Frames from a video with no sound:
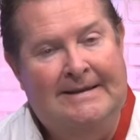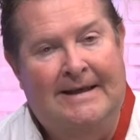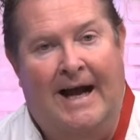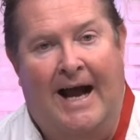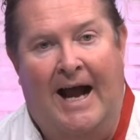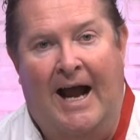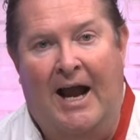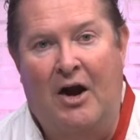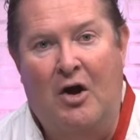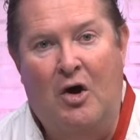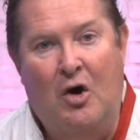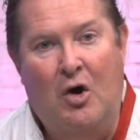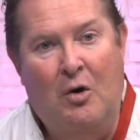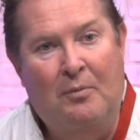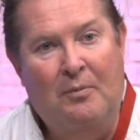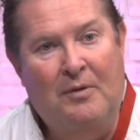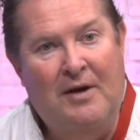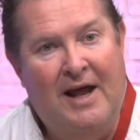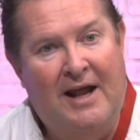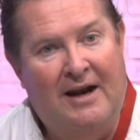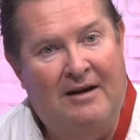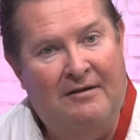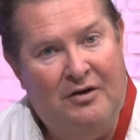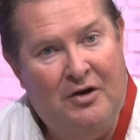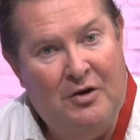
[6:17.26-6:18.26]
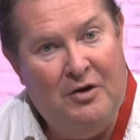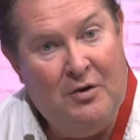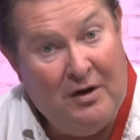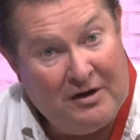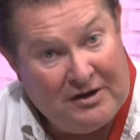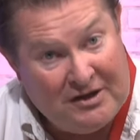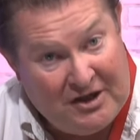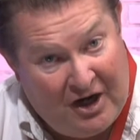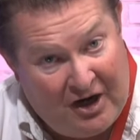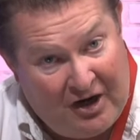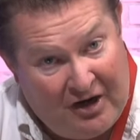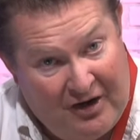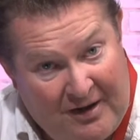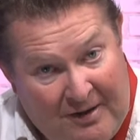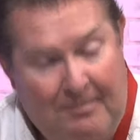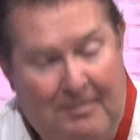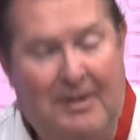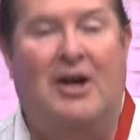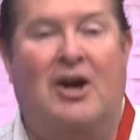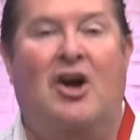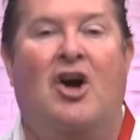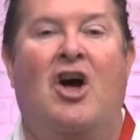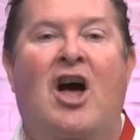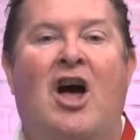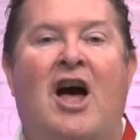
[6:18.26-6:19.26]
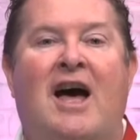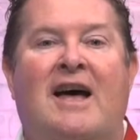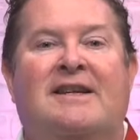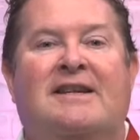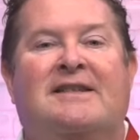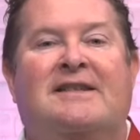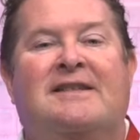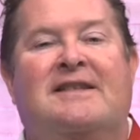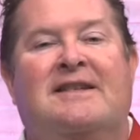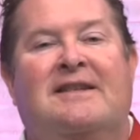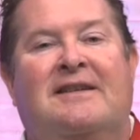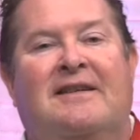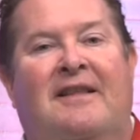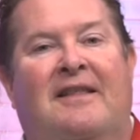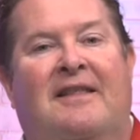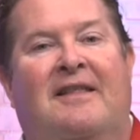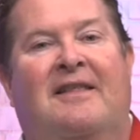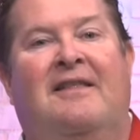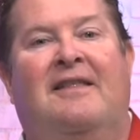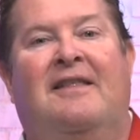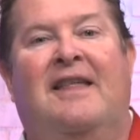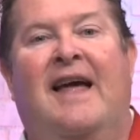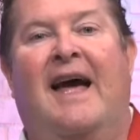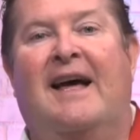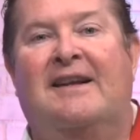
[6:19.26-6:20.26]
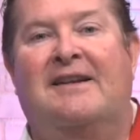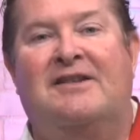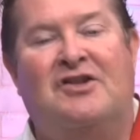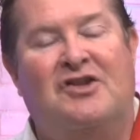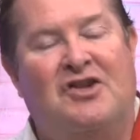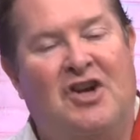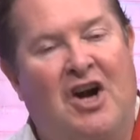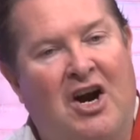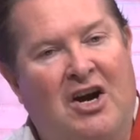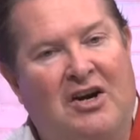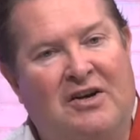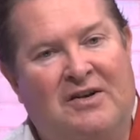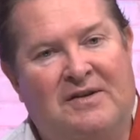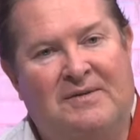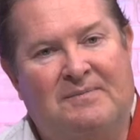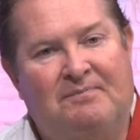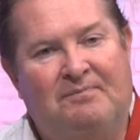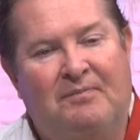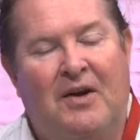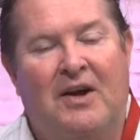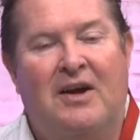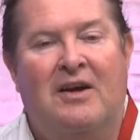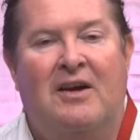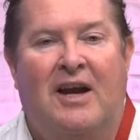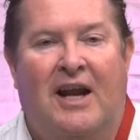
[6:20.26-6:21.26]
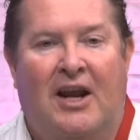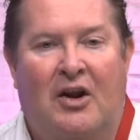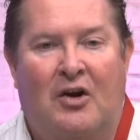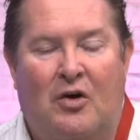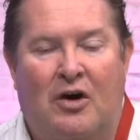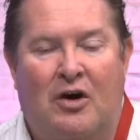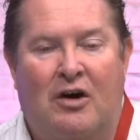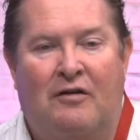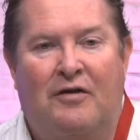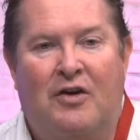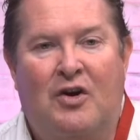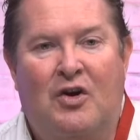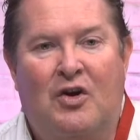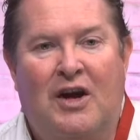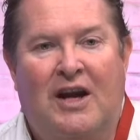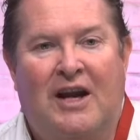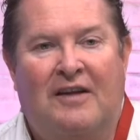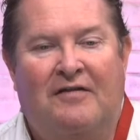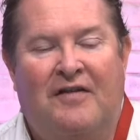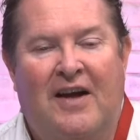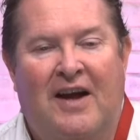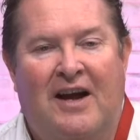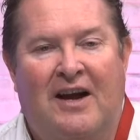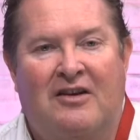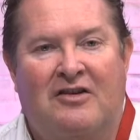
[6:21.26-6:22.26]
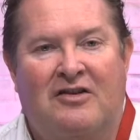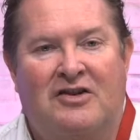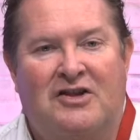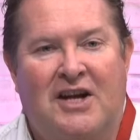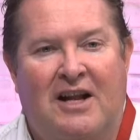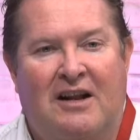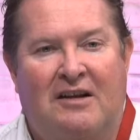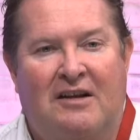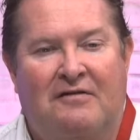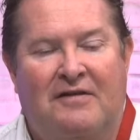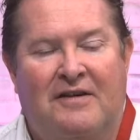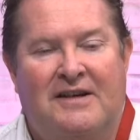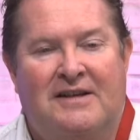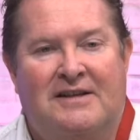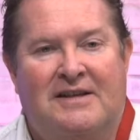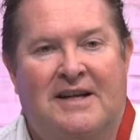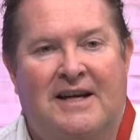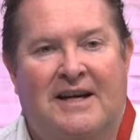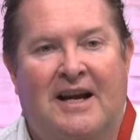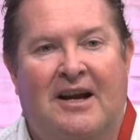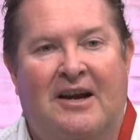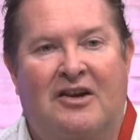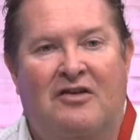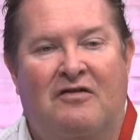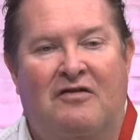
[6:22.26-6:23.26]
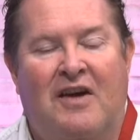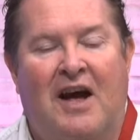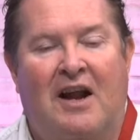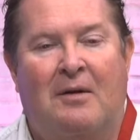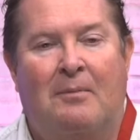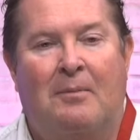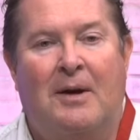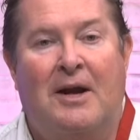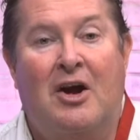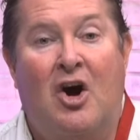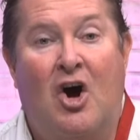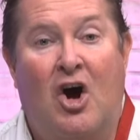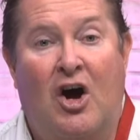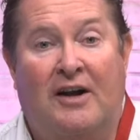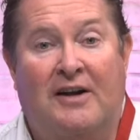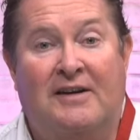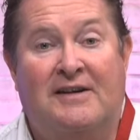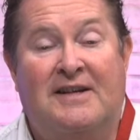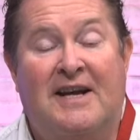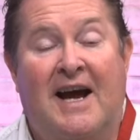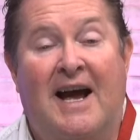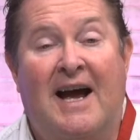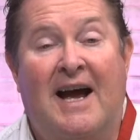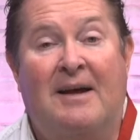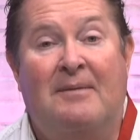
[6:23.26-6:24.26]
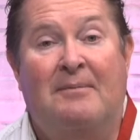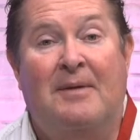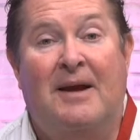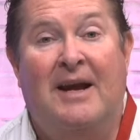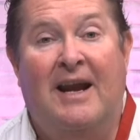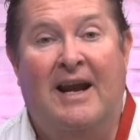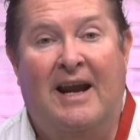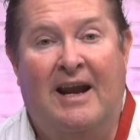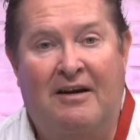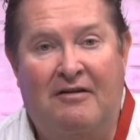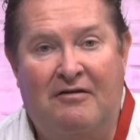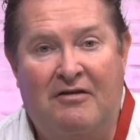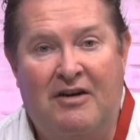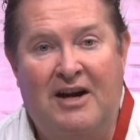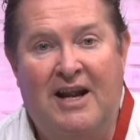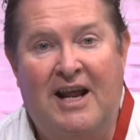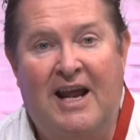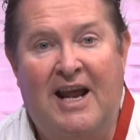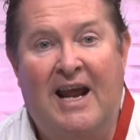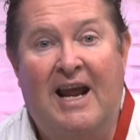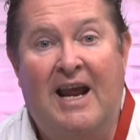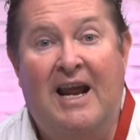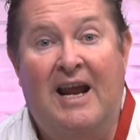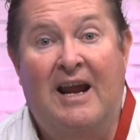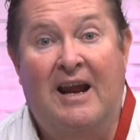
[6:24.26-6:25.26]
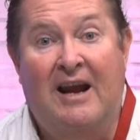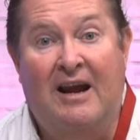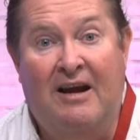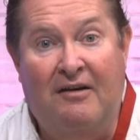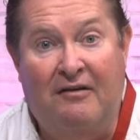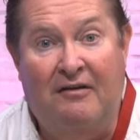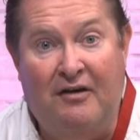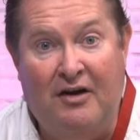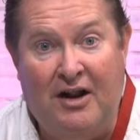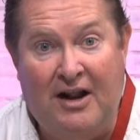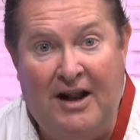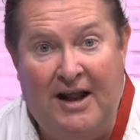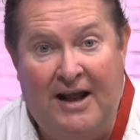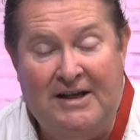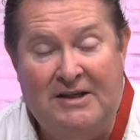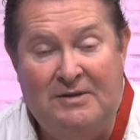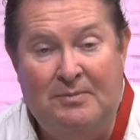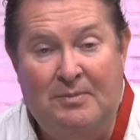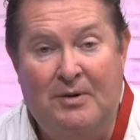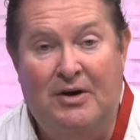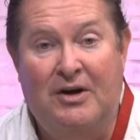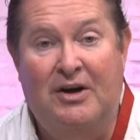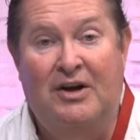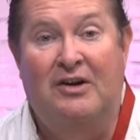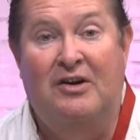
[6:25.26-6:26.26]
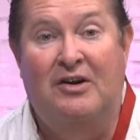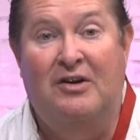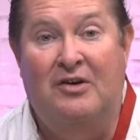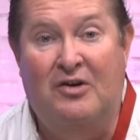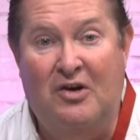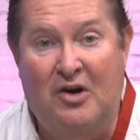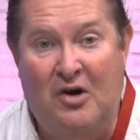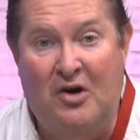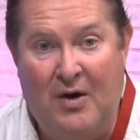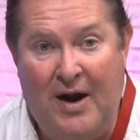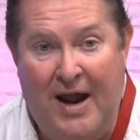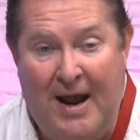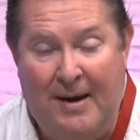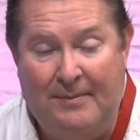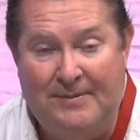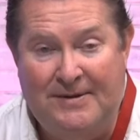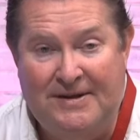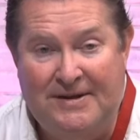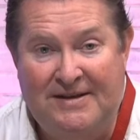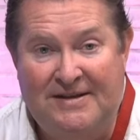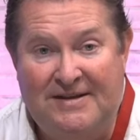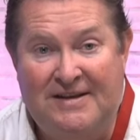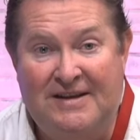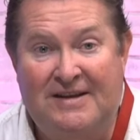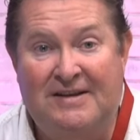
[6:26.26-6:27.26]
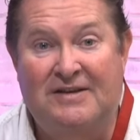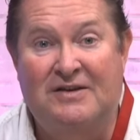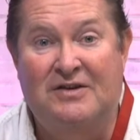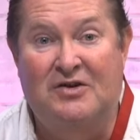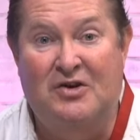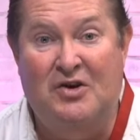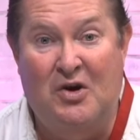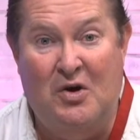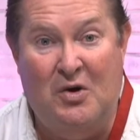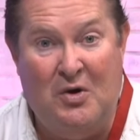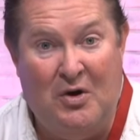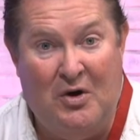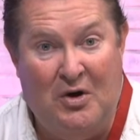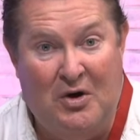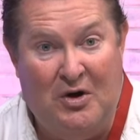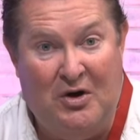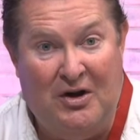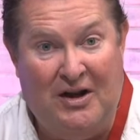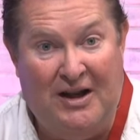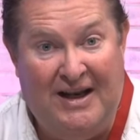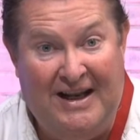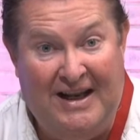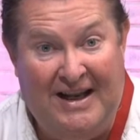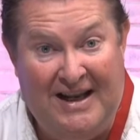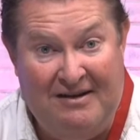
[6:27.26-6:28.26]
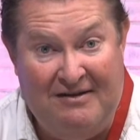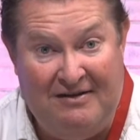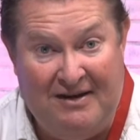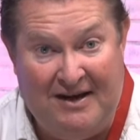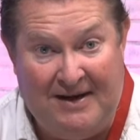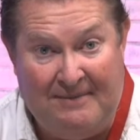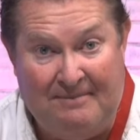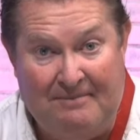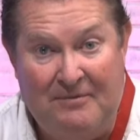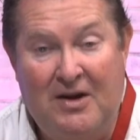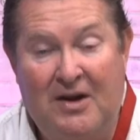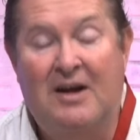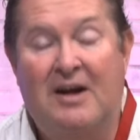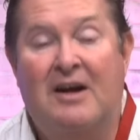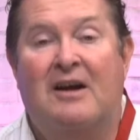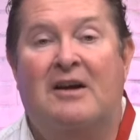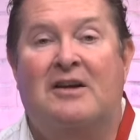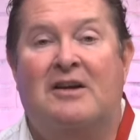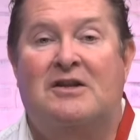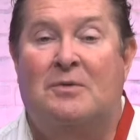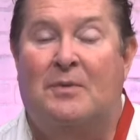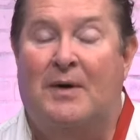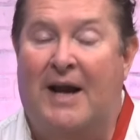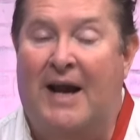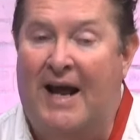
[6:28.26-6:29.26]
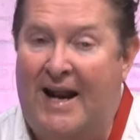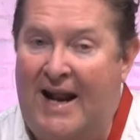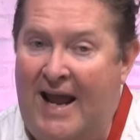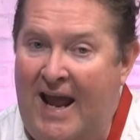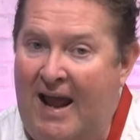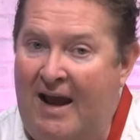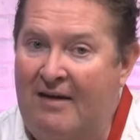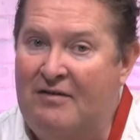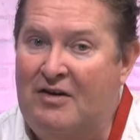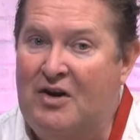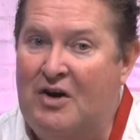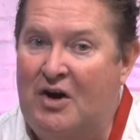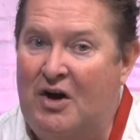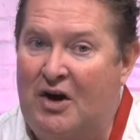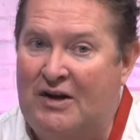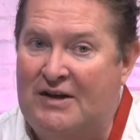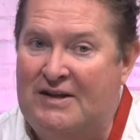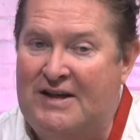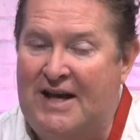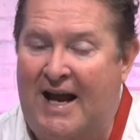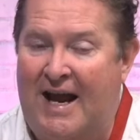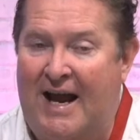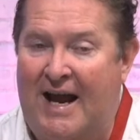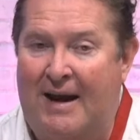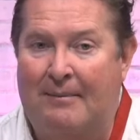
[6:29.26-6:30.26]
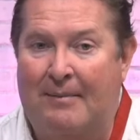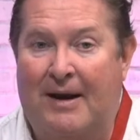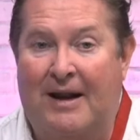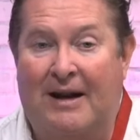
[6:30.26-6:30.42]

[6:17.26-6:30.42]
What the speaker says: I hope none of you are tardy because that starts. In order for you to get that Coachella Fest ticket, you've got to be on time every day, every class period, no absences, no early leaving. So we got to have you on time.